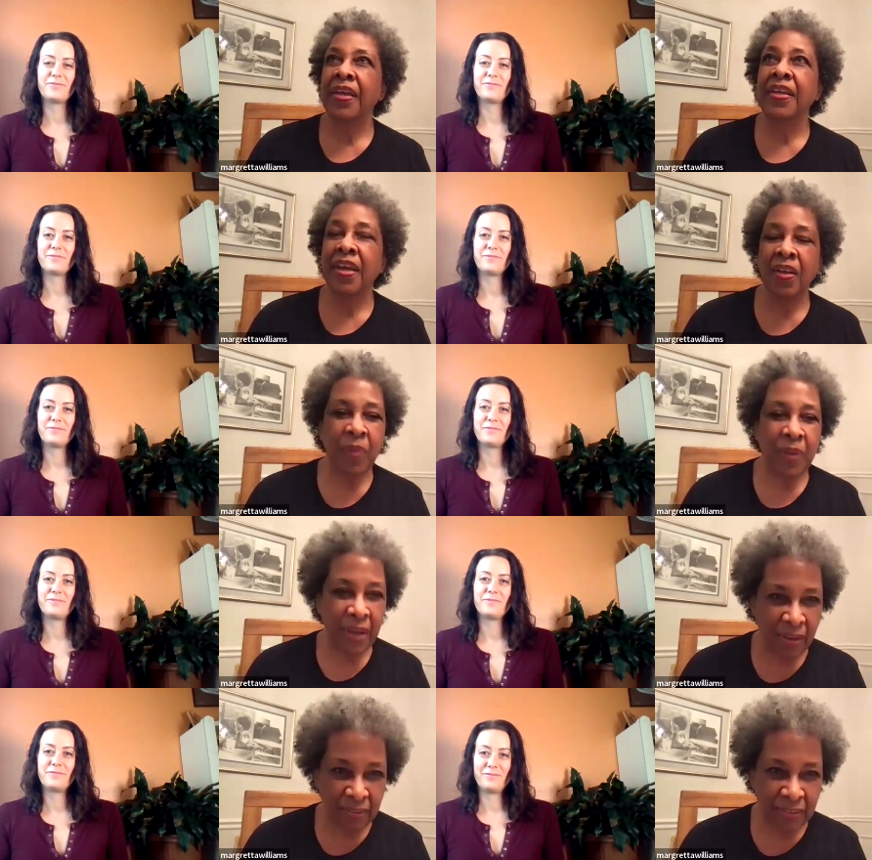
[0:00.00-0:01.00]
Speaker 1: 88
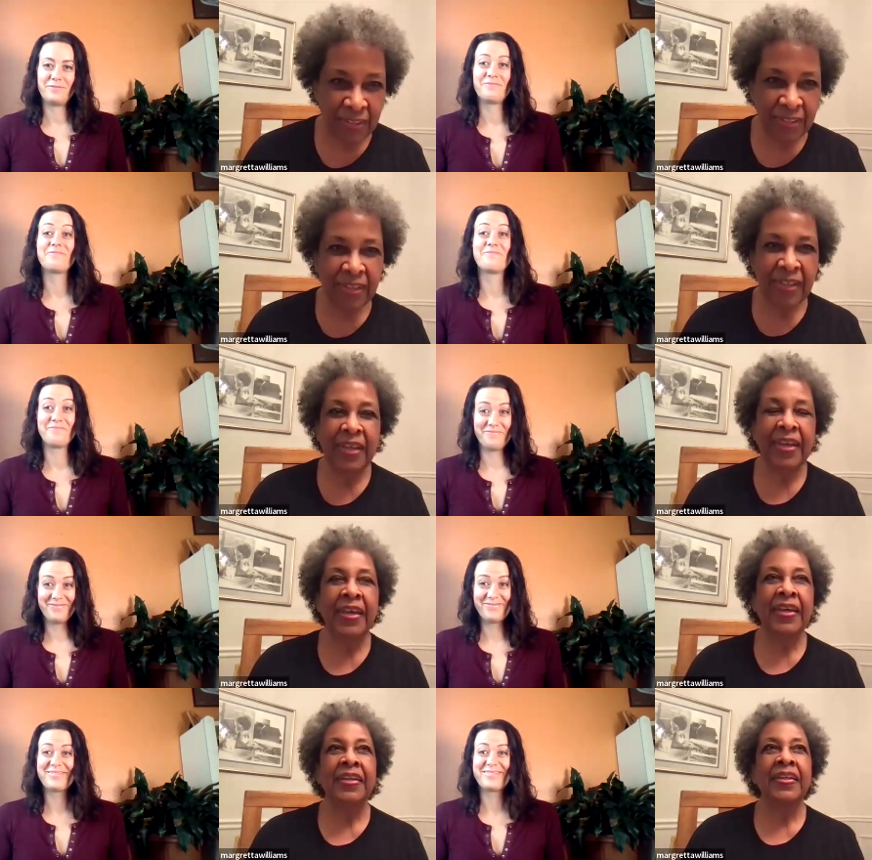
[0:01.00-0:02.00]
pounds
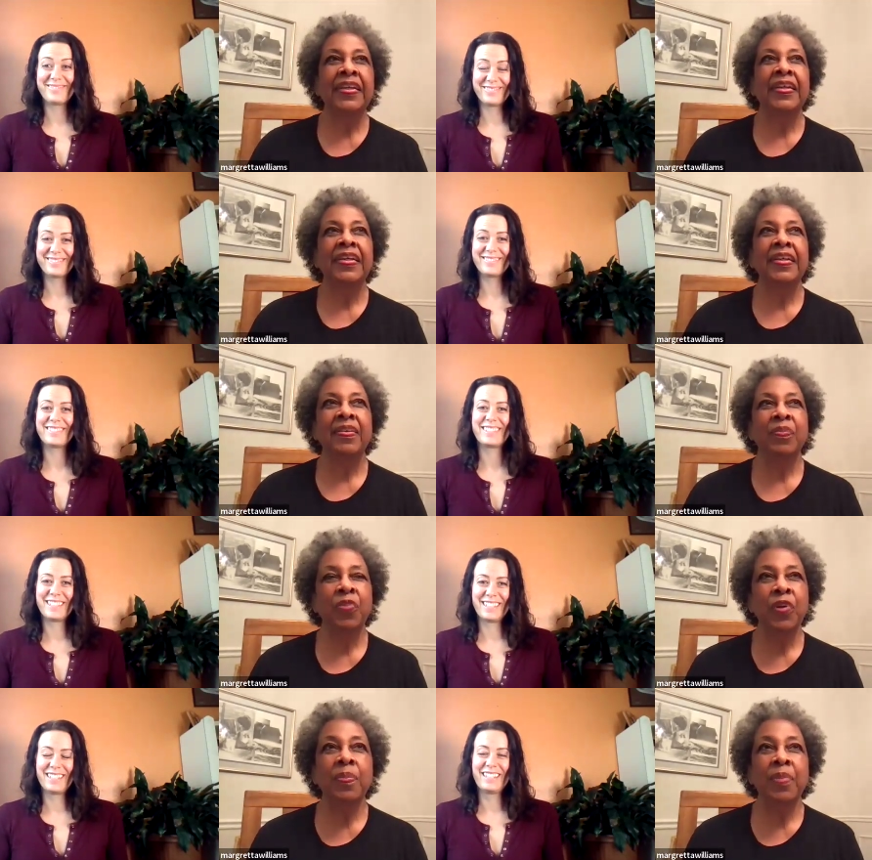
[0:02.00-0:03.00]
and
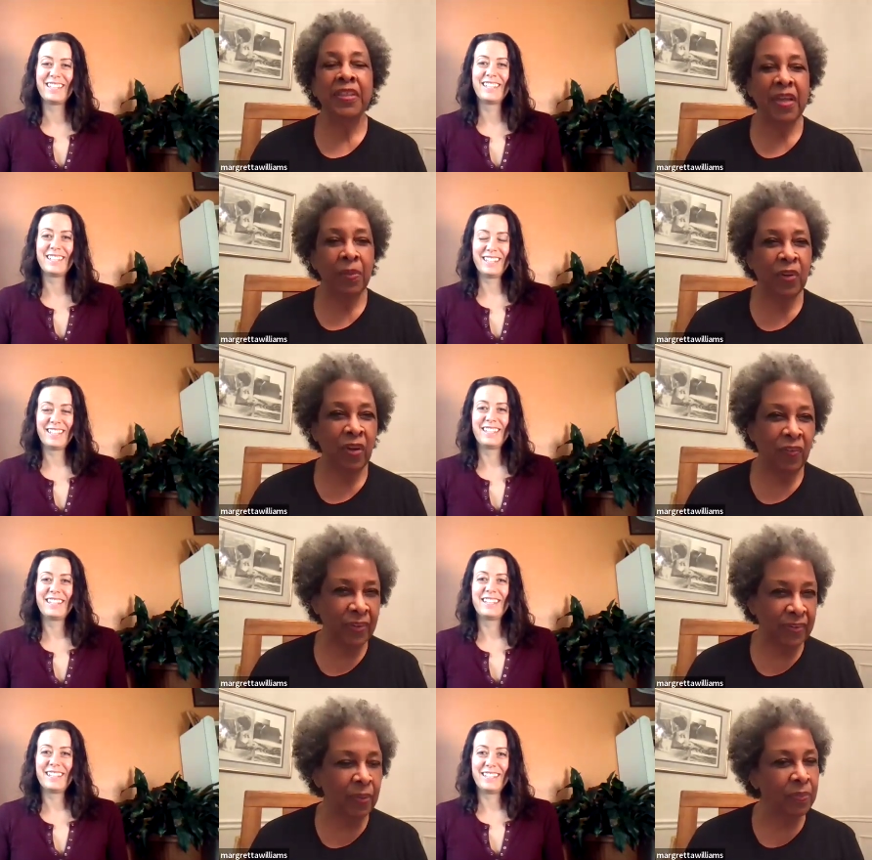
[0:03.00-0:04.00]
pretty much kept it off,
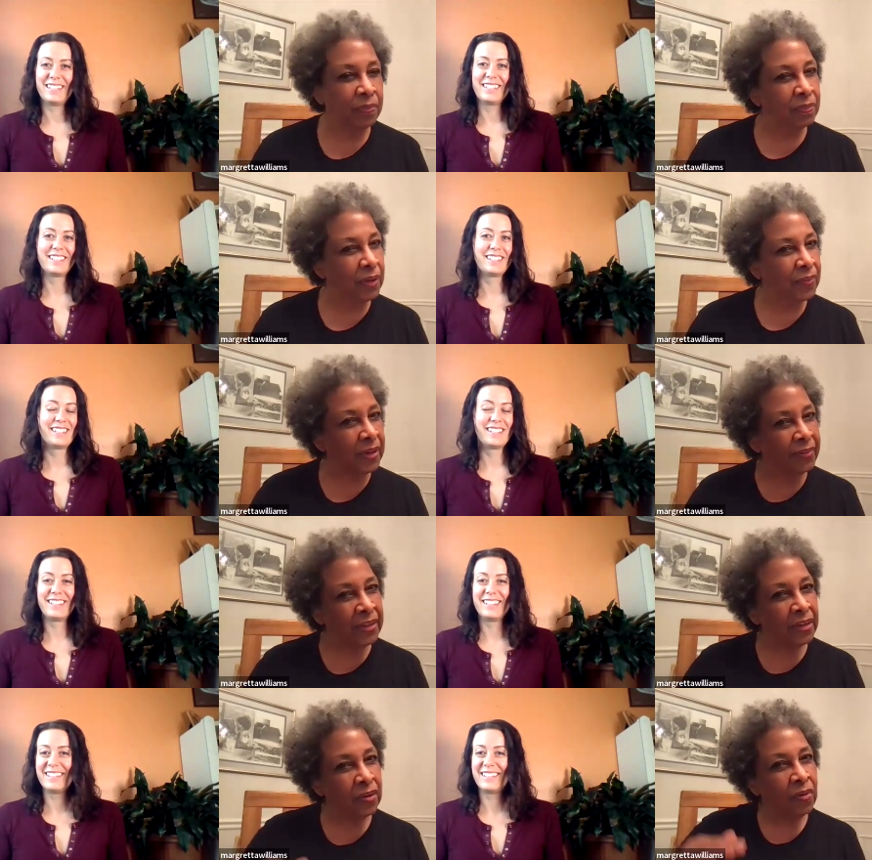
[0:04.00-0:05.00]
except every now and then
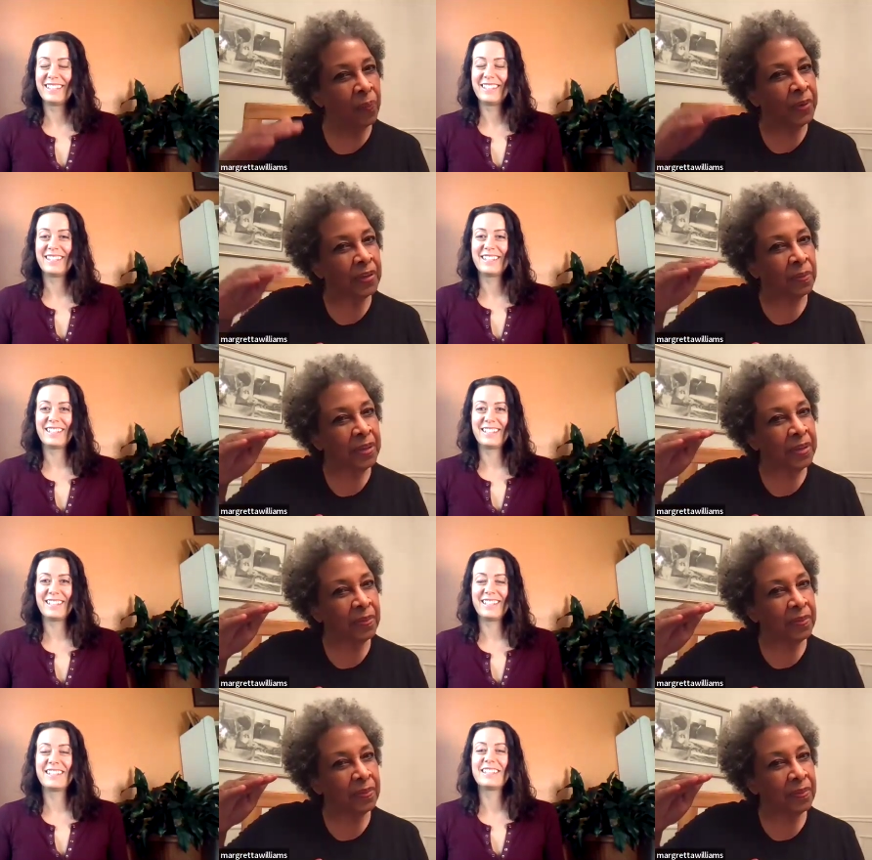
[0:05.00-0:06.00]
I go up a little
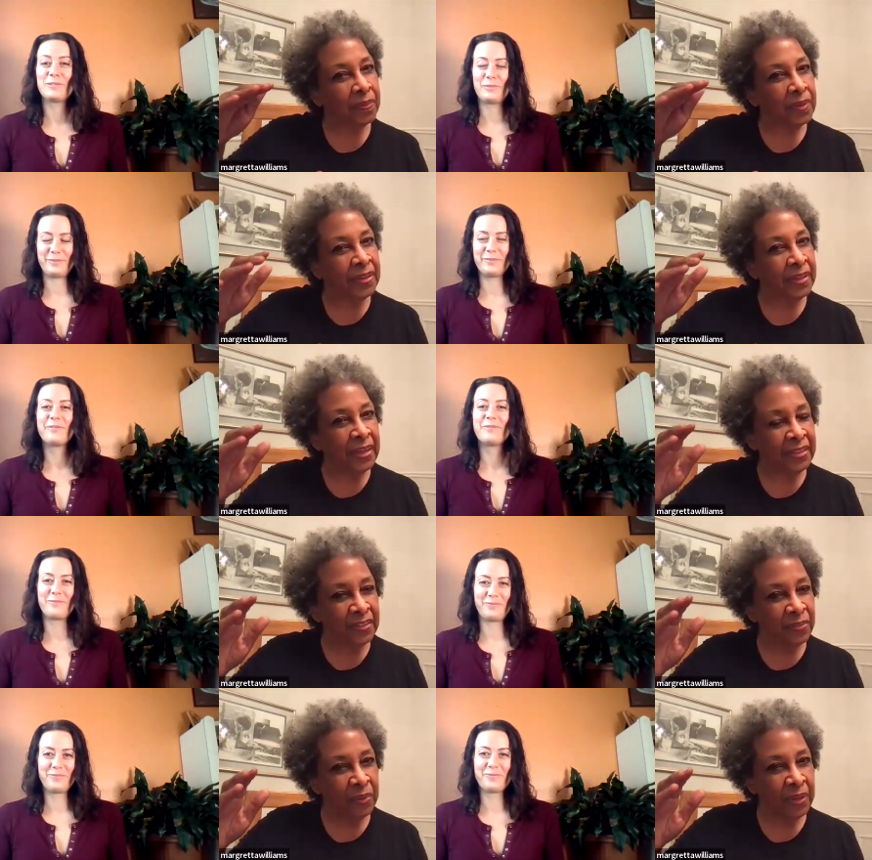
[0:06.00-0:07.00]
bit and then I
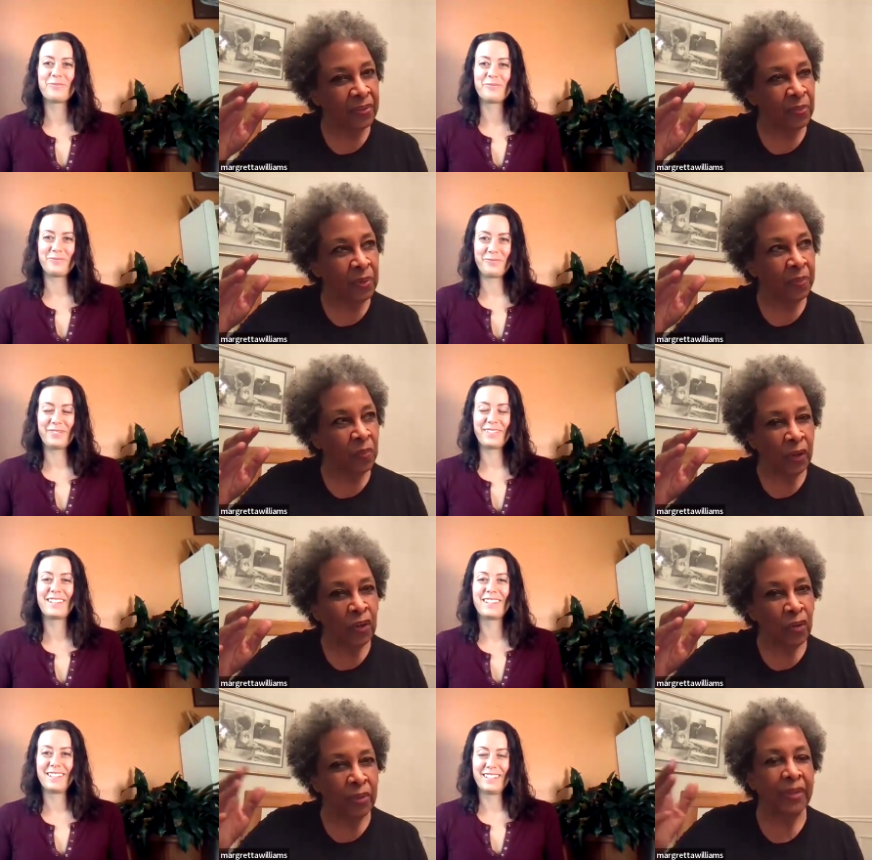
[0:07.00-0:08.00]
just realize what am, what are
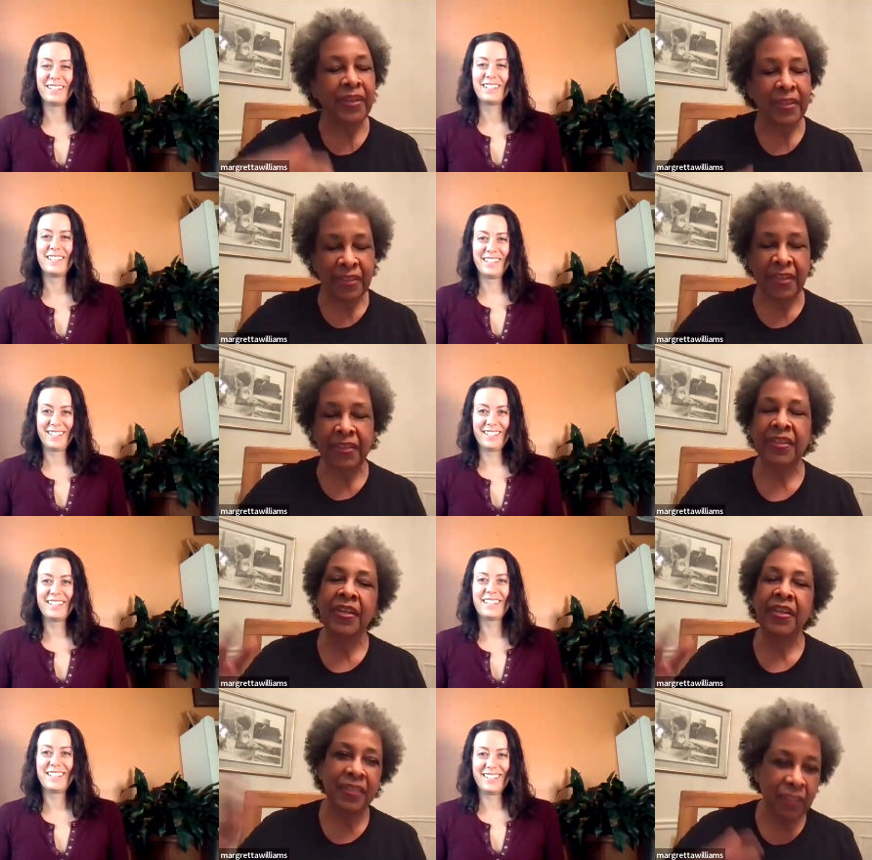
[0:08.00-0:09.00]
you doing? And I change
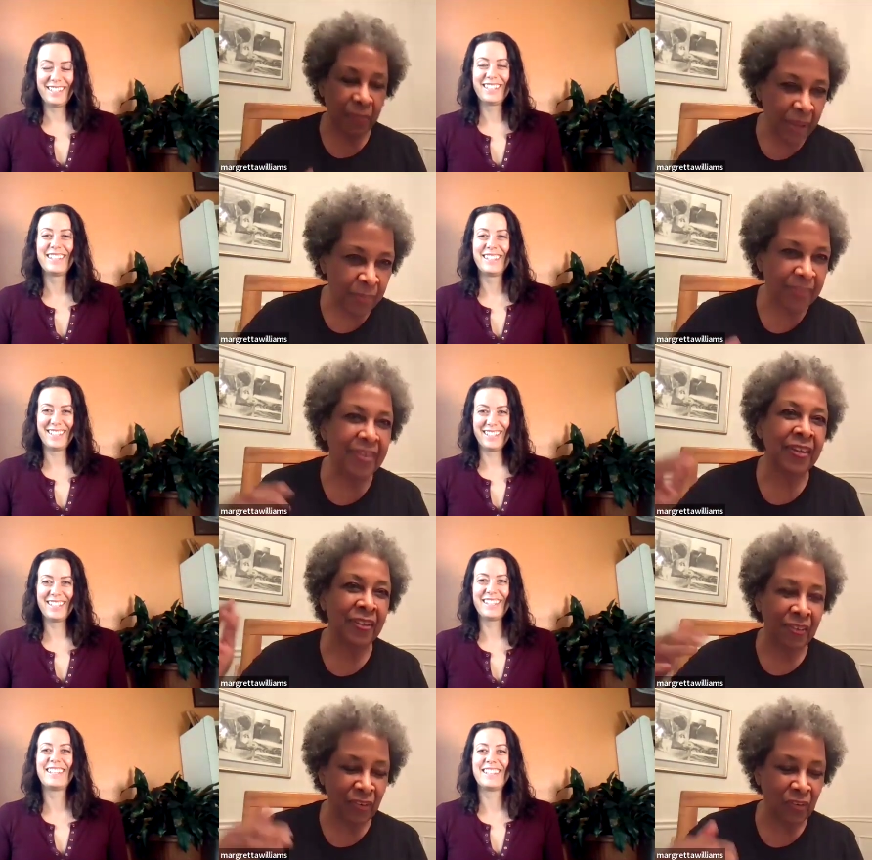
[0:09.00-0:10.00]
change my habits, and
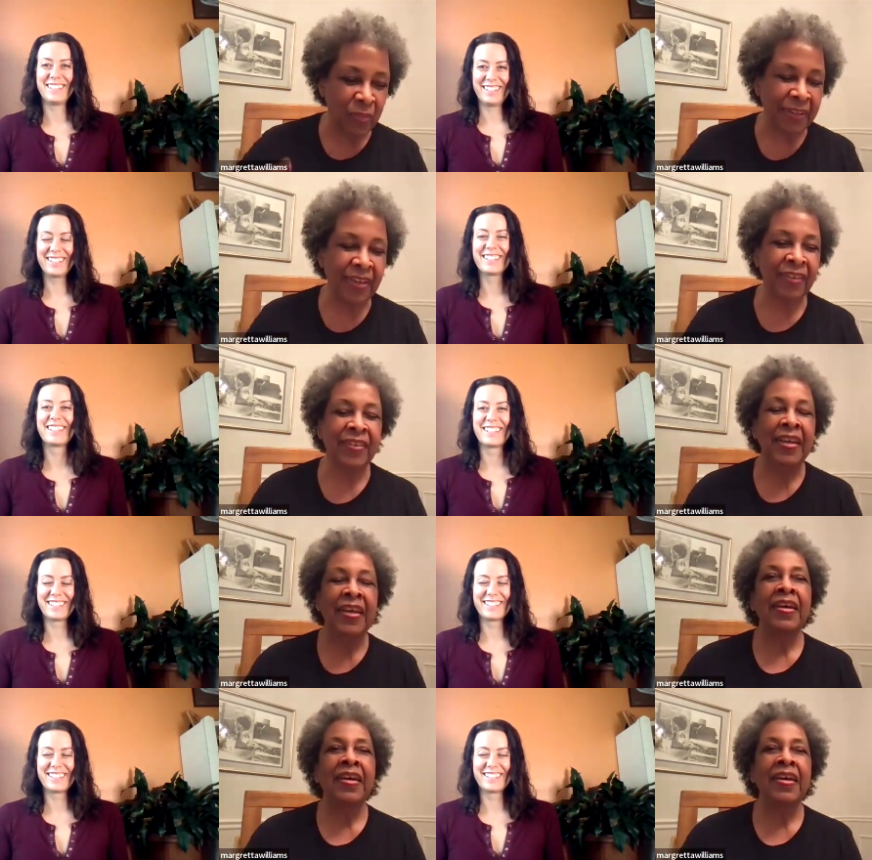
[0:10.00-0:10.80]
it goes back down.